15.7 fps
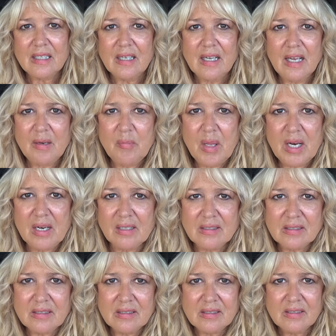Admit
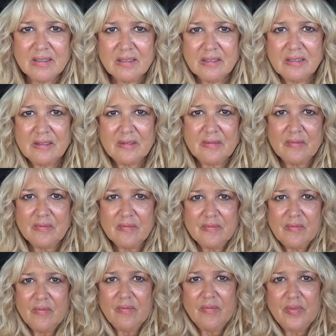it.
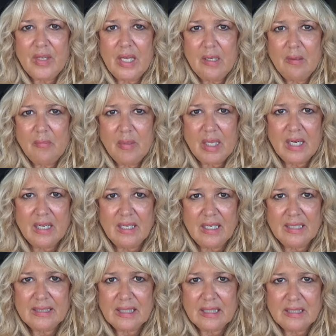Admit it.
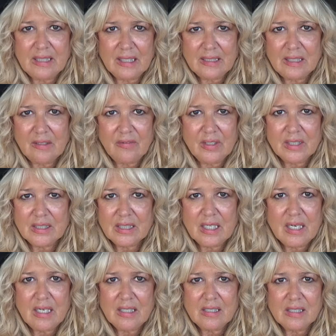It's addictive, isn't
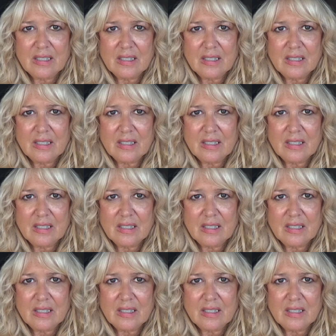it?